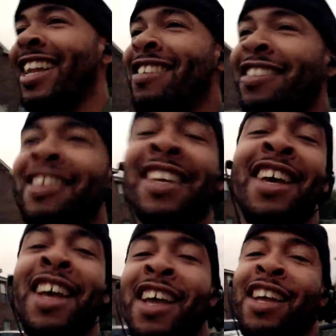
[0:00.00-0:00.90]
Listen,
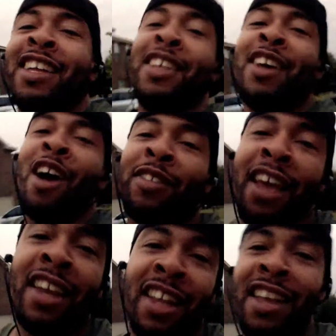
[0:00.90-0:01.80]
y'all
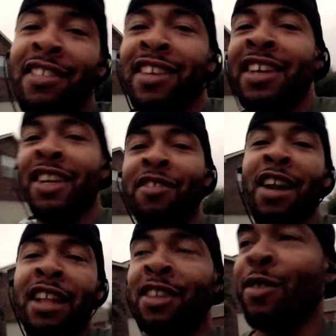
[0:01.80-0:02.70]
take it easy. Try
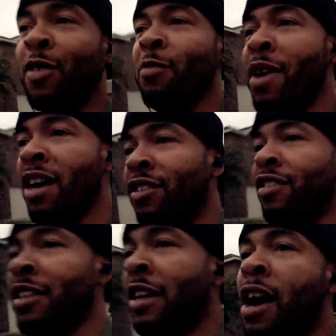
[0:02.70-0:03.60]
not to do too much.
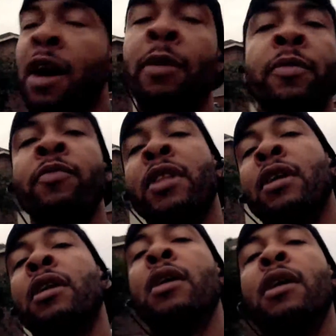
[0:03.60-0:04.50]
Um,
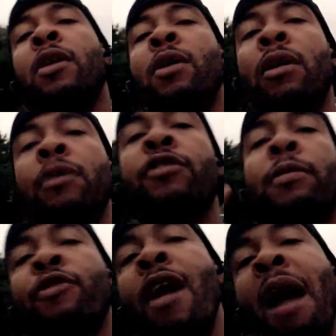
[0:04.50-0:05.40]

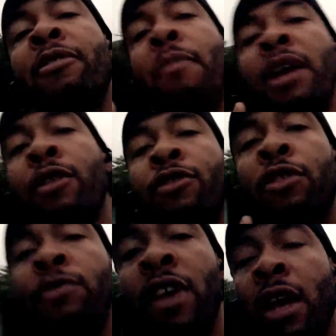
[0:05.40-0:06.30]
subscribe to my
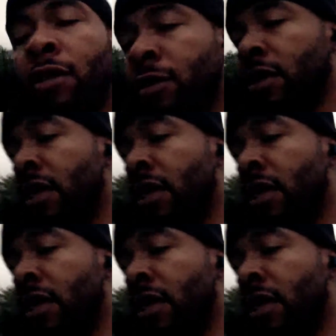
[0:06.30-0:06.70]
YouTube channel